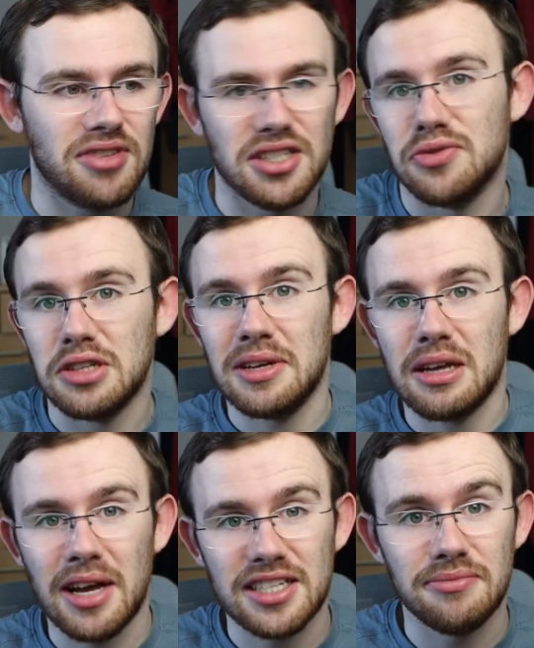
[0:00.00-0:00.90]
Doesn't really
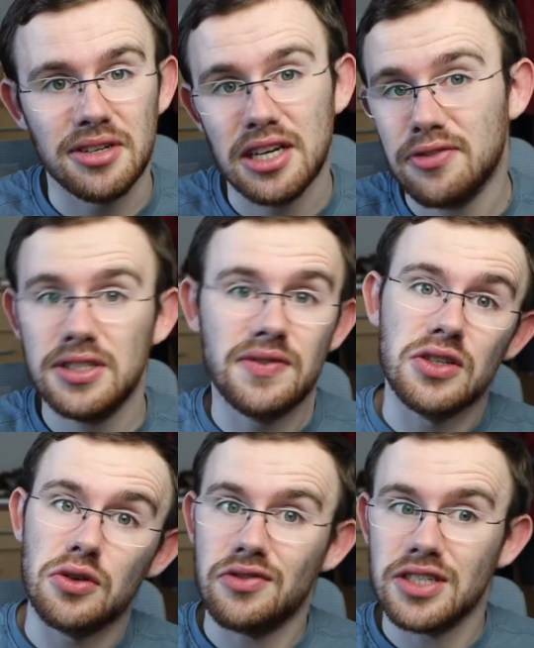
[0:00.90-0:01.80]
make a massive amount of difference. If
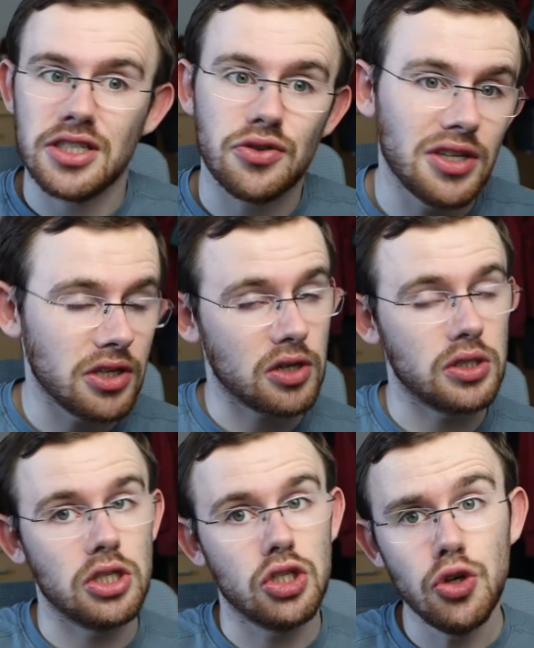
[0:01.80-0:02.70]
you're doing a physics degree, you're
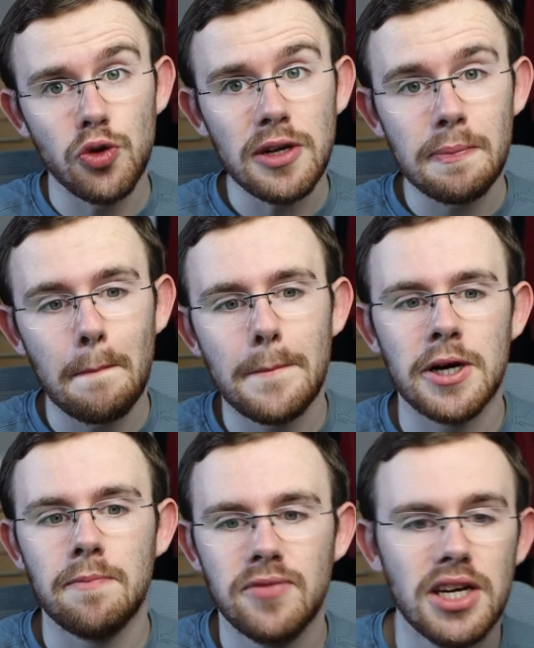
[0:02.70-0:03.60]
going to do it.
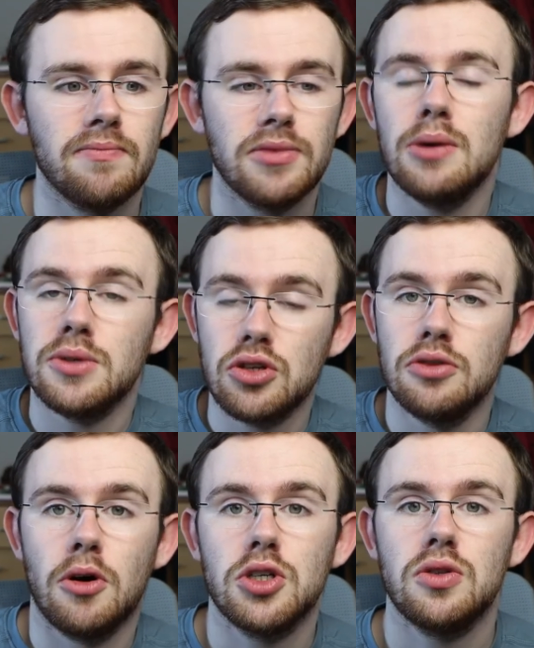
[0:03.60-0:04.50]
But yeah, it was a
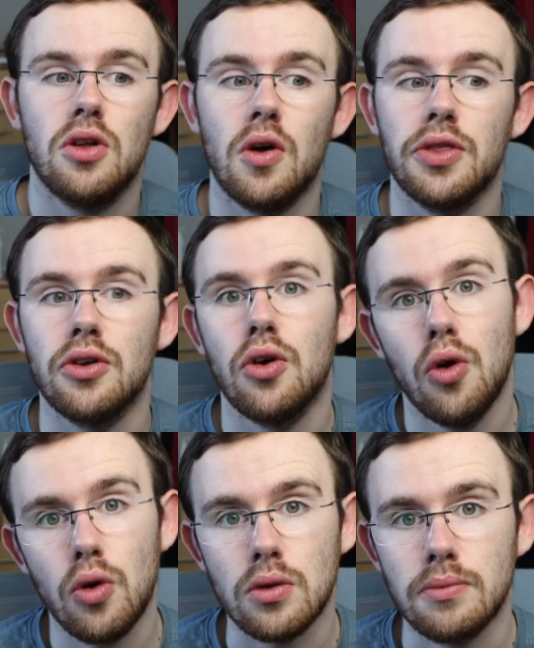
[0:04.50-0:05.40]
good module on the
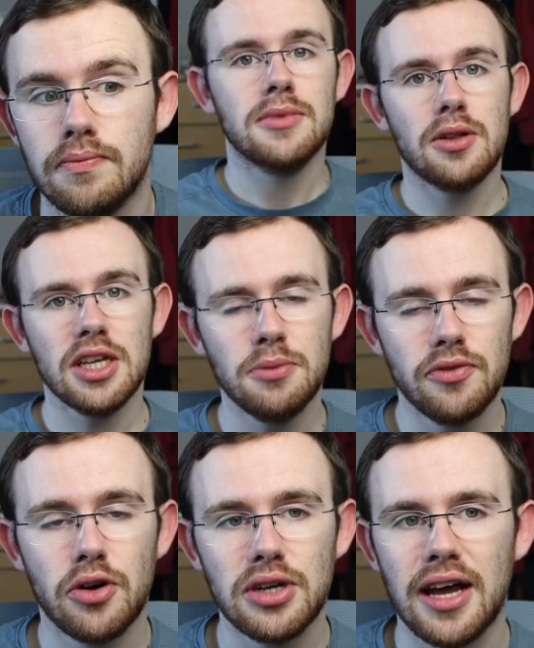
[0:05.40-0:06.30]
whole. Now let's
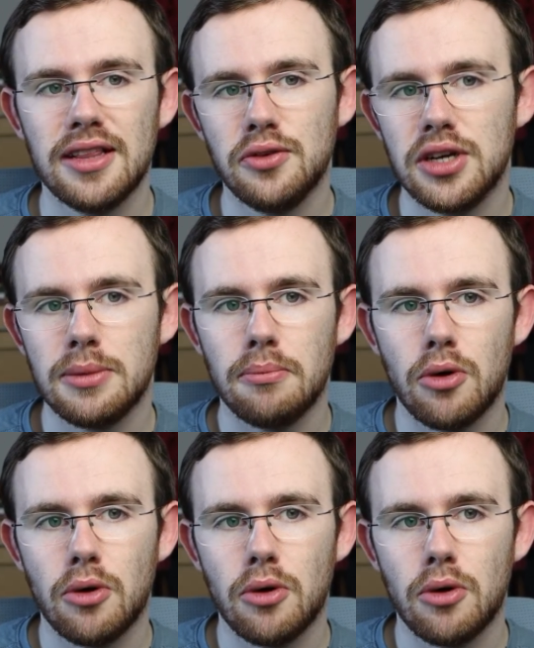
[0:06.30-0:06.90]
move on and look at a